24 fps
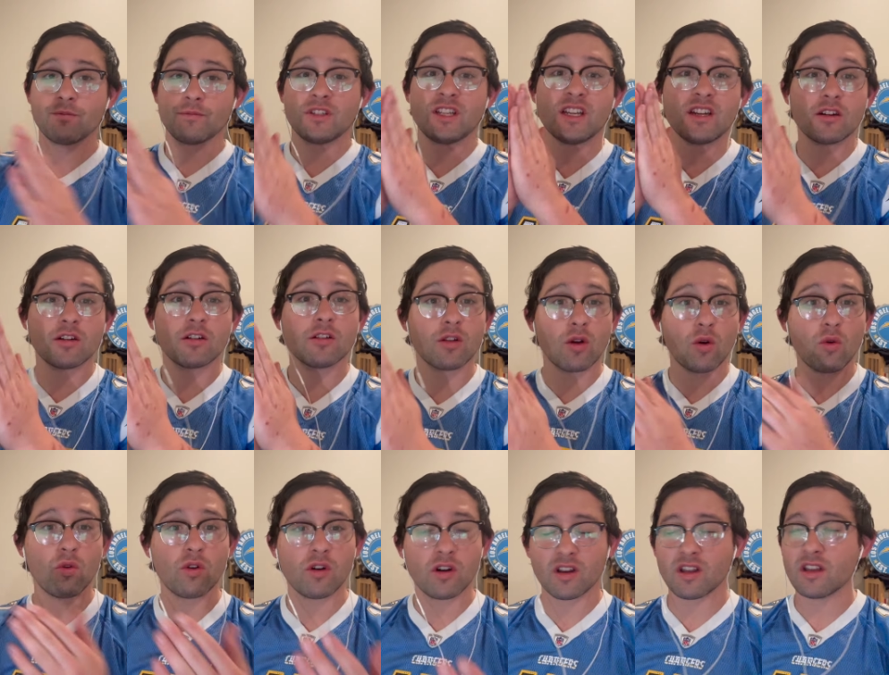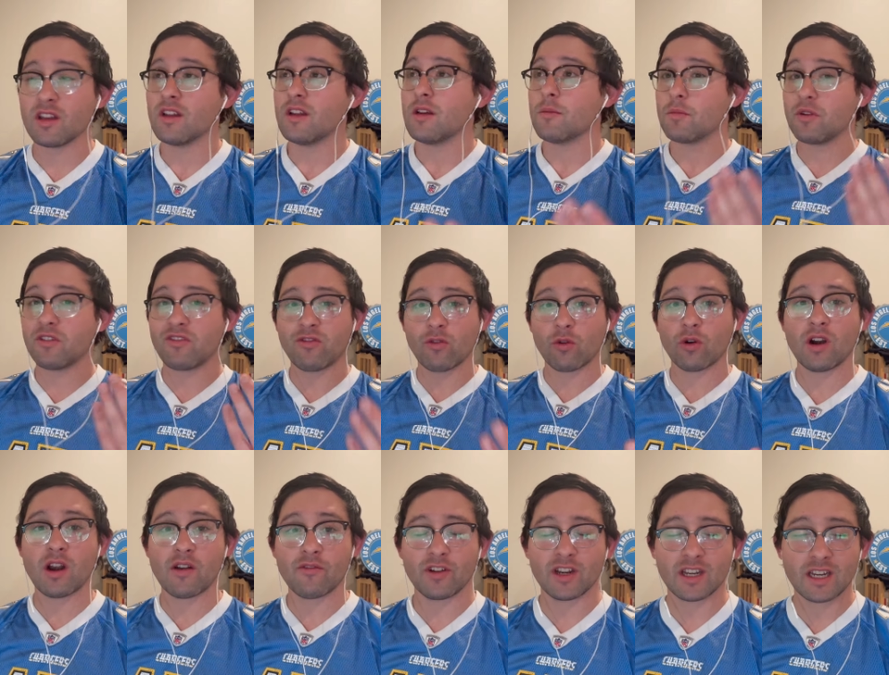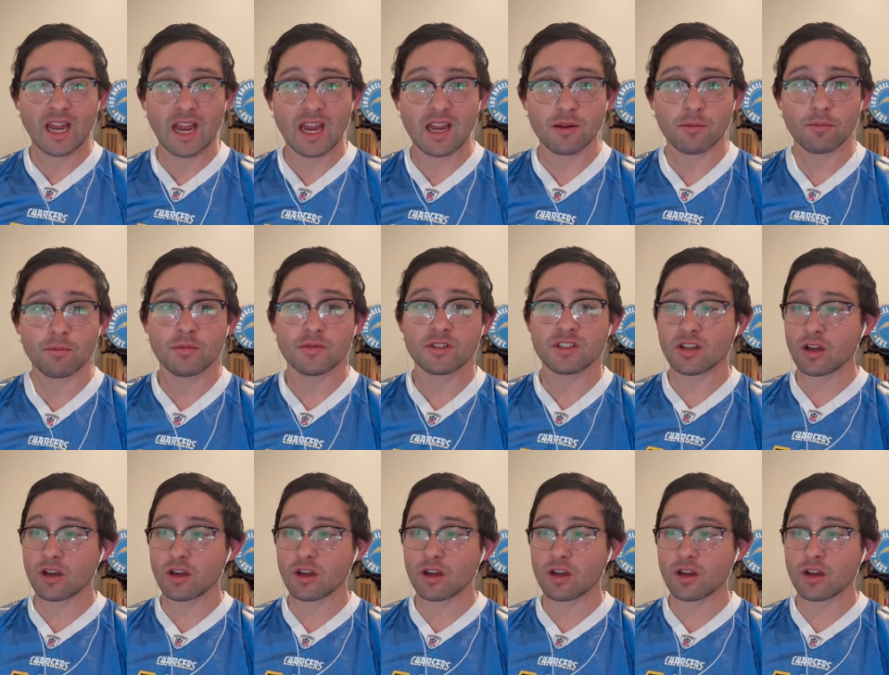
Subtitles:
dear Lord before every game,